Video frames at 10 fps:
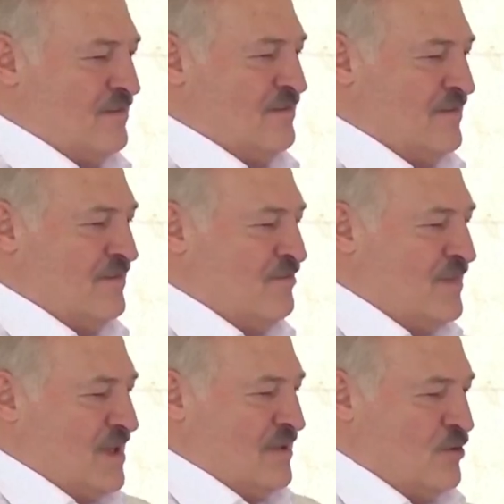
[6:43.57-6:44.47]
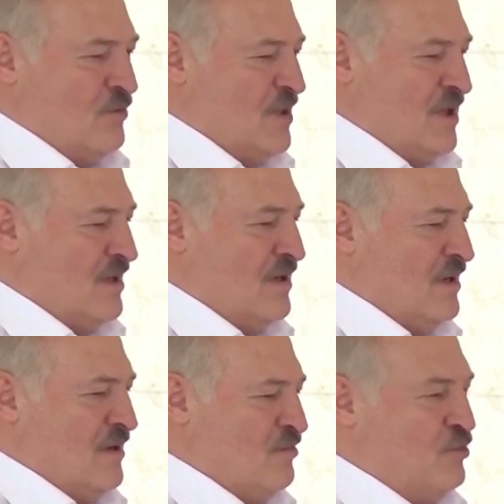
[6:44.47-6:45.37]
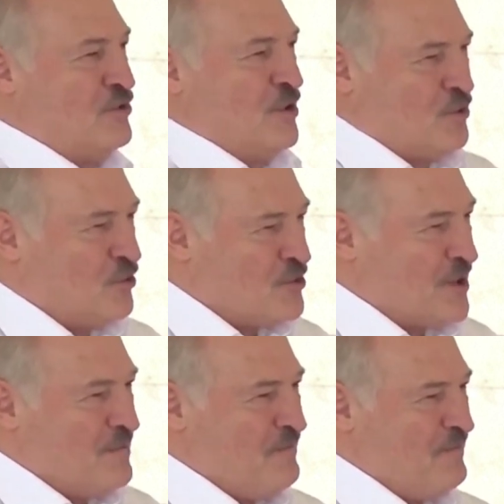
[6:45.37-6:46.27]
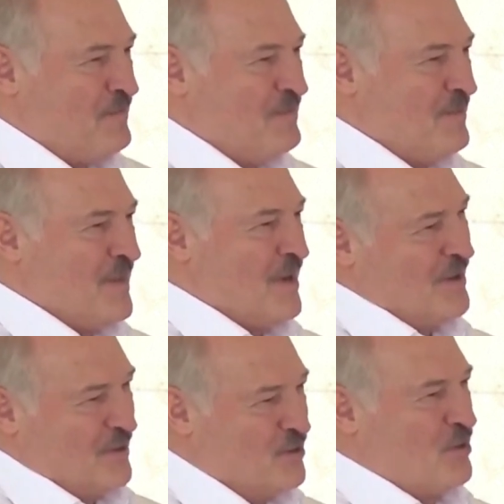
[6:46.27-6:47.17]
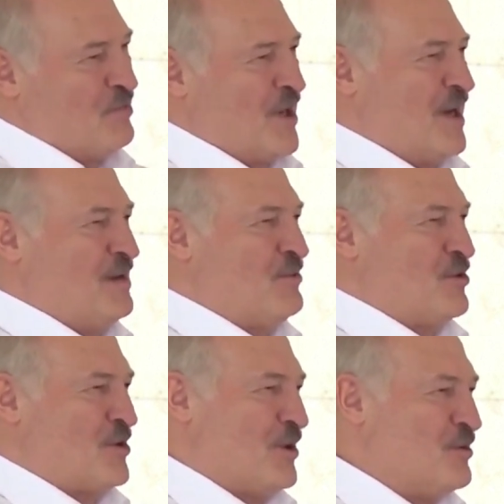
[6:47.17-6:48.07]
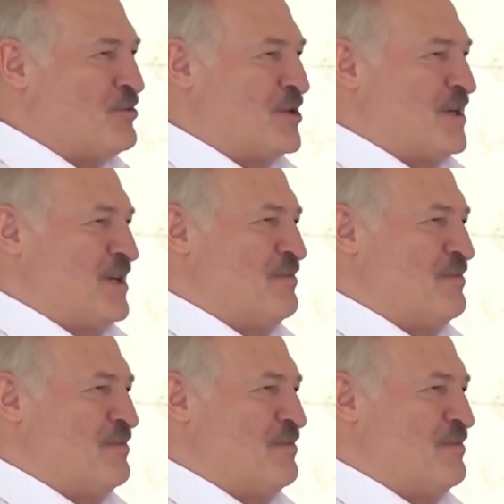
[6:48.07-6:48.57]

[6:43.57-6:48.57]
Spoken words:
secure. He has put 350,000 young Russians to